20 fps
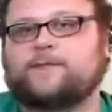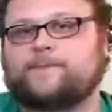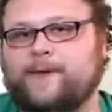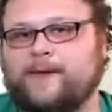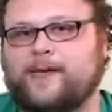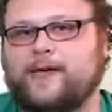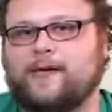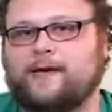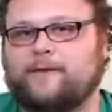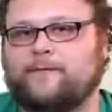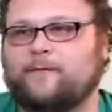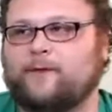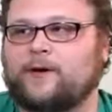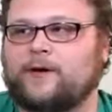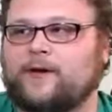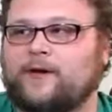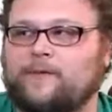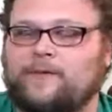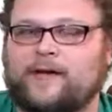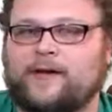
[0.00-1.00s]
Speaking of
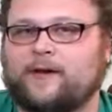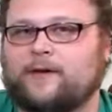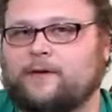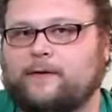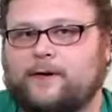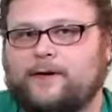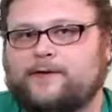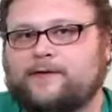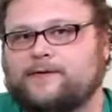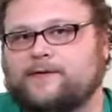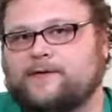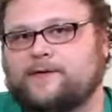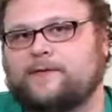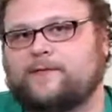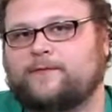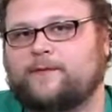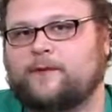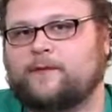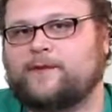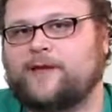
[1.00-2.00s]
one of the better creatures in
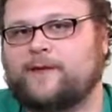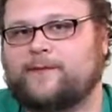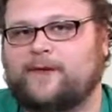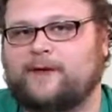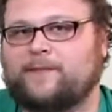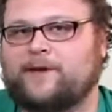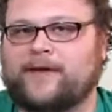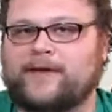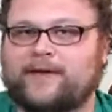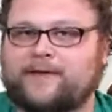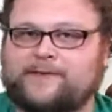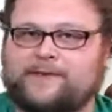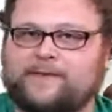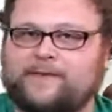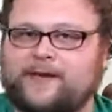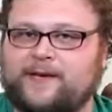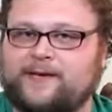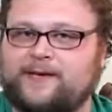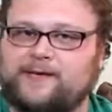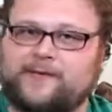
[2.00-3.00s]
the format, by my
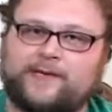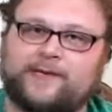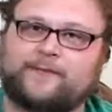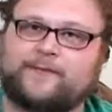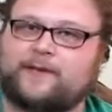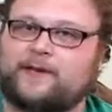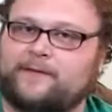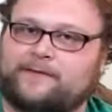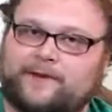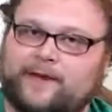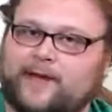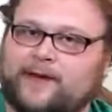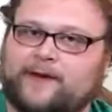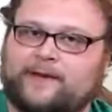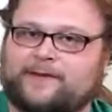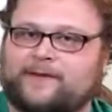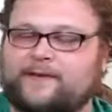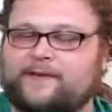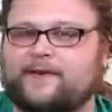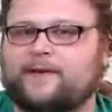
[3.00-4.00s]
estimation, even if not
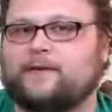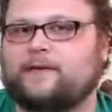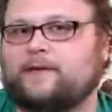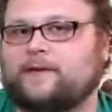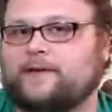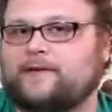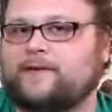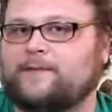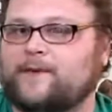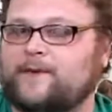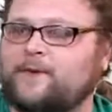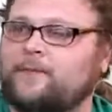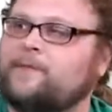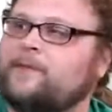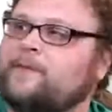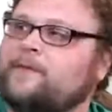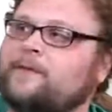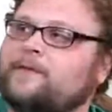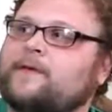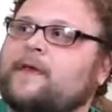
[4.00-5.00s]
necessarily some other
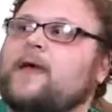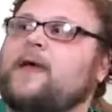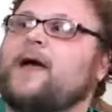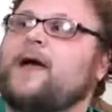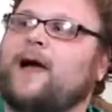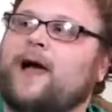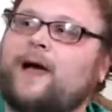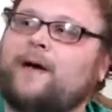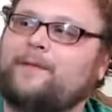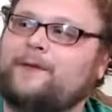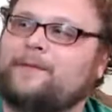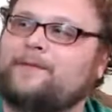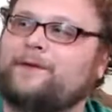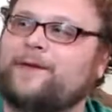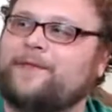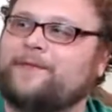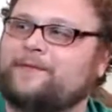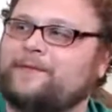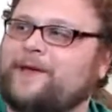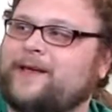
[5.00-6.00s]
people's, I'm going to
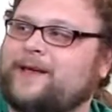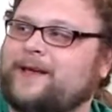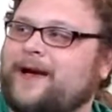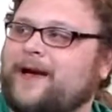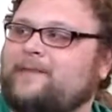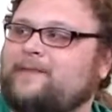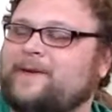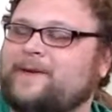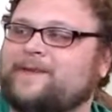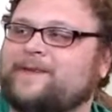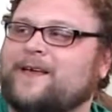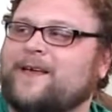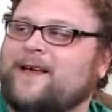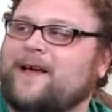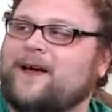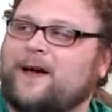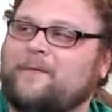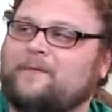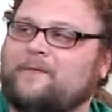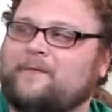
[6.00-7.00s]
play 3 copies
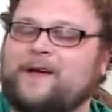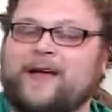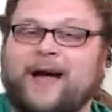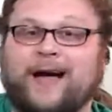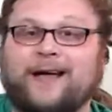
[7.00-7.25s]
of